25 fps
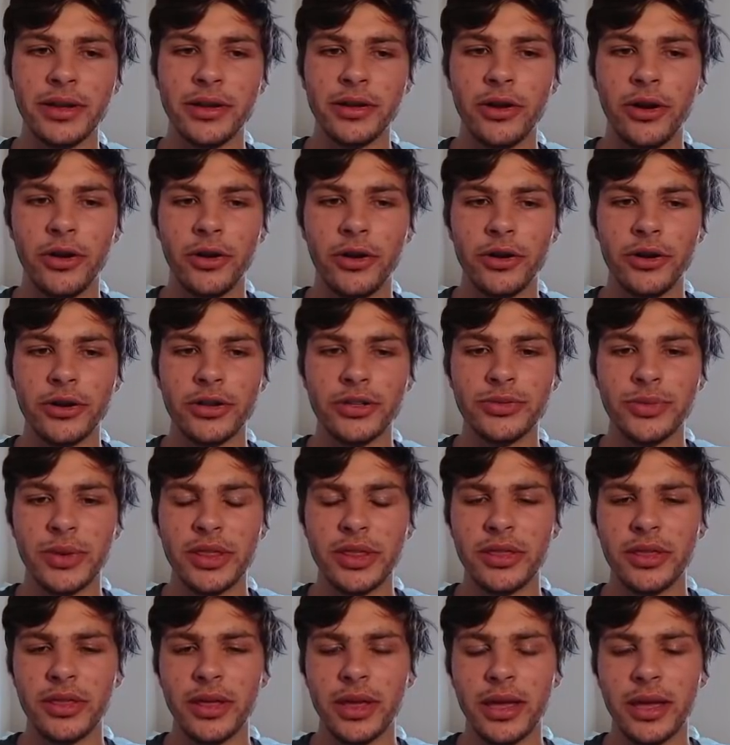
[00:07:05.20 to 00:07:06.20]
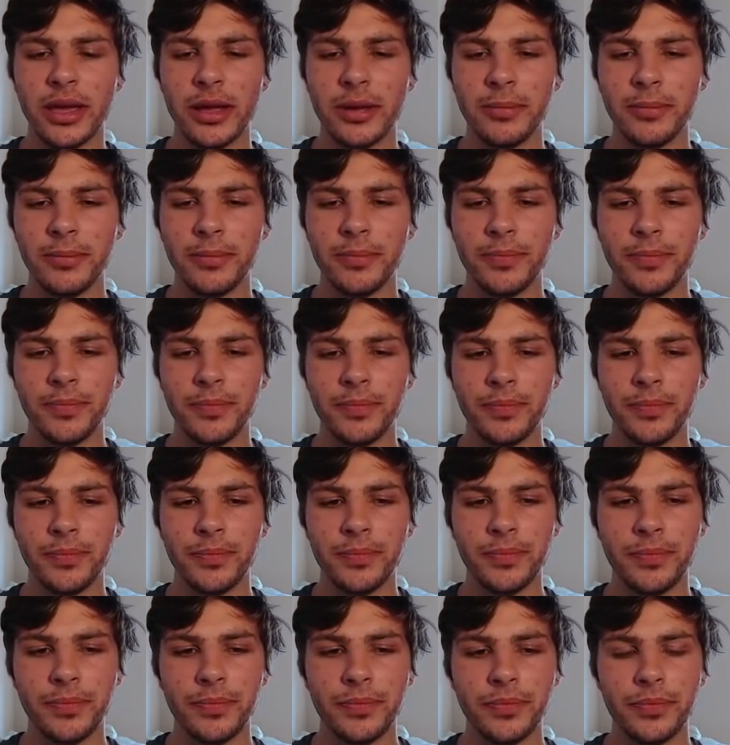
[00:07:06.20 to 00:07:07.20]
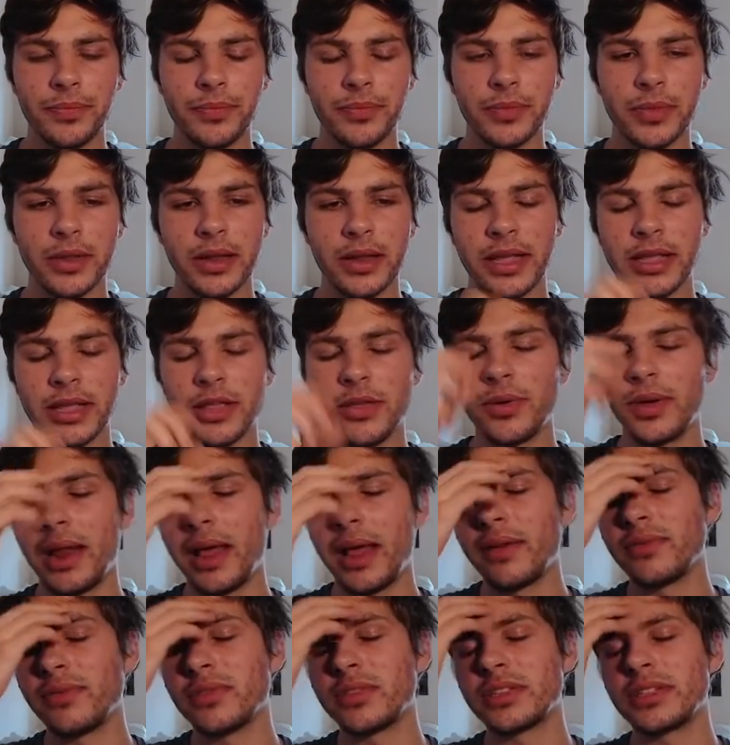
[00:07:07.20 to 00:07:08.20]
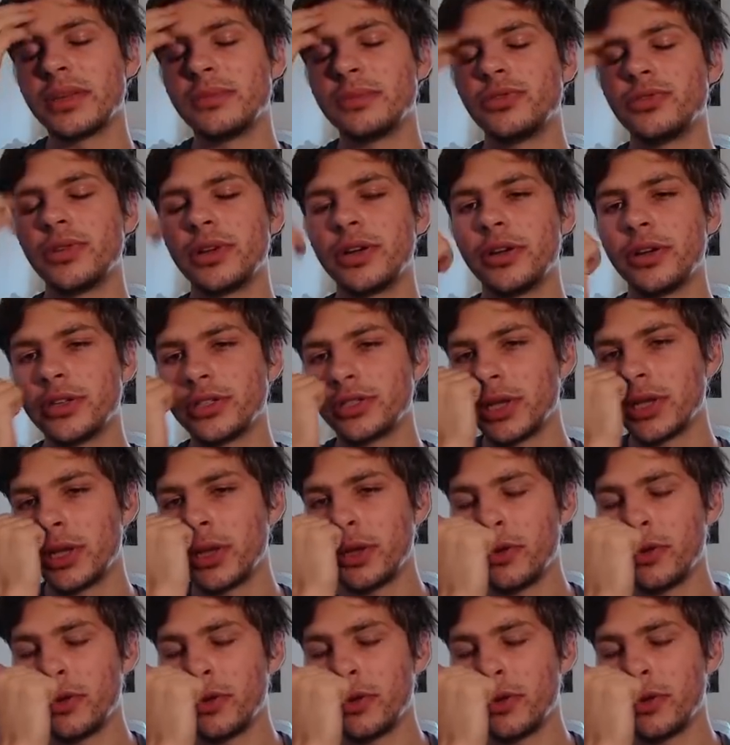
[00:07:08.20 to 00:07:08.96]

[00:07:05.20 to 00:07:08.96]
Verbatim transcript: cards with um, like you can have some triggers